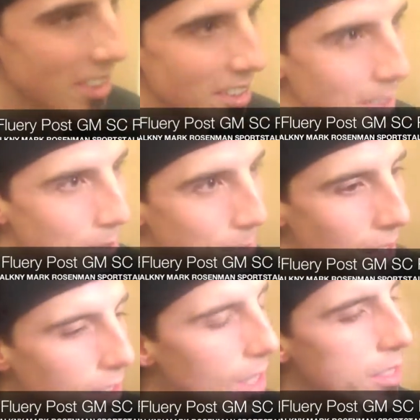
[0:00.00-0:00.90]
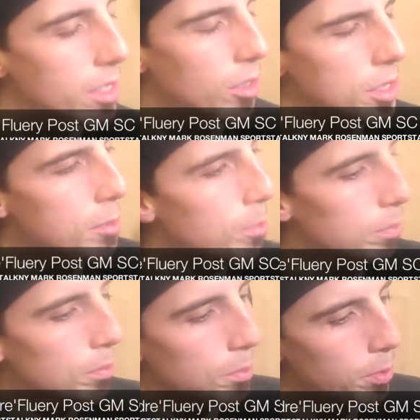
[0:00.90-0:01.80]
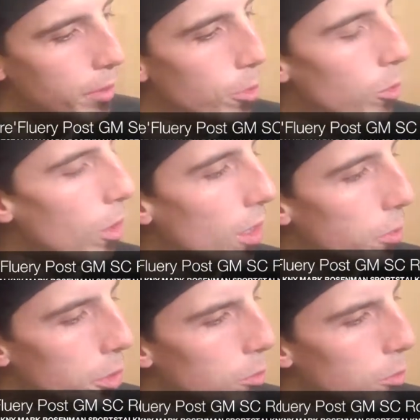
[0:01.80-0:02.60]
I thought last night our team played very well, you know,